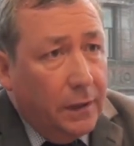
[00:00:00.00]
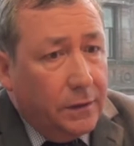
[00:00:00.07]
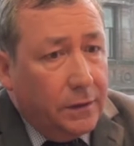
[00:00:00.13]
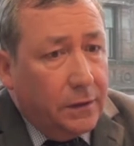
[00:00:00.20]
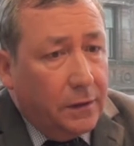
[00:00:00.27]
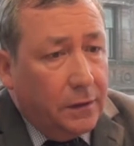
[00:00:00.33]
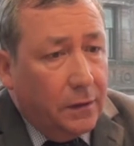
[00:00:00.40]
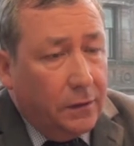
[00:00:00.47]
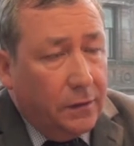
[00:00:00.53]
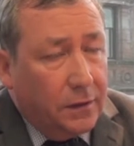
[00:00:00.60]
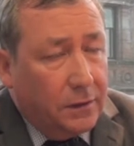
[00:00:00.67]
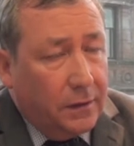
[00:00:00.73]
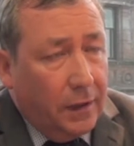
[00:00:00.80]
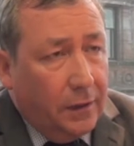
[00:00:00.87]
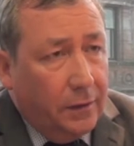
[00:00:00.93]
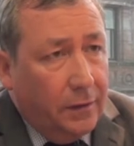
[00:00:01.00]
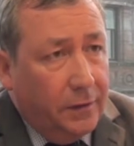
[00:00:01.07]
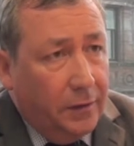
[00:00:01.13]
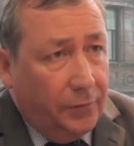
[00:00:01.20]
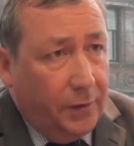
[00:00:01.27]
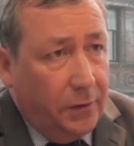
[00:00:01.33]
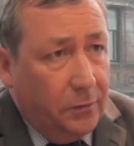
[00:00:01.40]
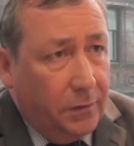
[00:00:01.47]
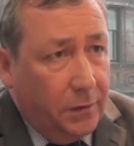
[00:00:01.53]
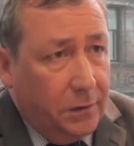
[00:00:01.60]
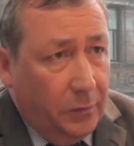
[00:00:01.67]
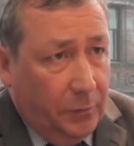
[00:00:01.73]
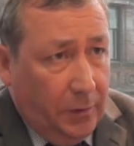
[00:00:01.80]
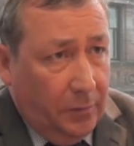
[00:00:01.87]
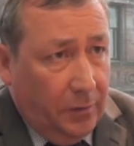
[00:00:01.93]
just understand the
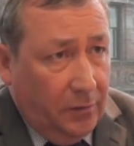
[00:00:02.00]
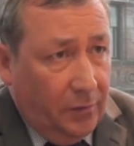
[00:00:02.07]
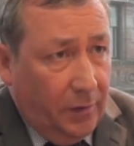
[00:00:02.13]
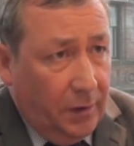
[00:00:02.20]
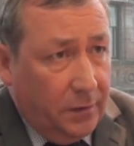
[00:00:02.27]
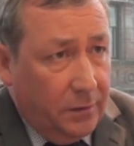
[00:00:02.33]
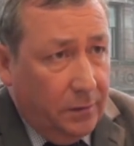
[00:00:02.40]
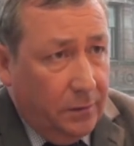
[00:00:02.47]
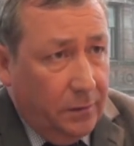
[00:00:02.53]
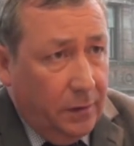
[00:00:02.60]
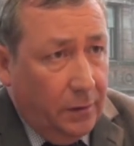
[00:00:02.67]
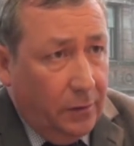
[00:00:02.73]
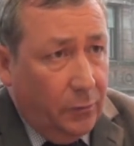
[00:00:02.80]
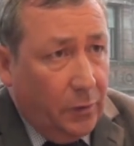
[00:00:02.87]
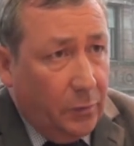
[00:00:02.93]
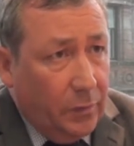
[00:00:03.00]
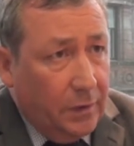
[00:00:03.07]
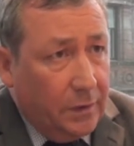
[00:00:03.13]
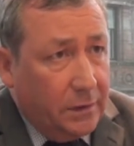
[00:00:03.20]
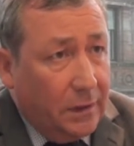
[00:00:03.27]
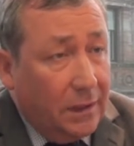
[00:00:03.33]
difficulties that people are facing at the workplace,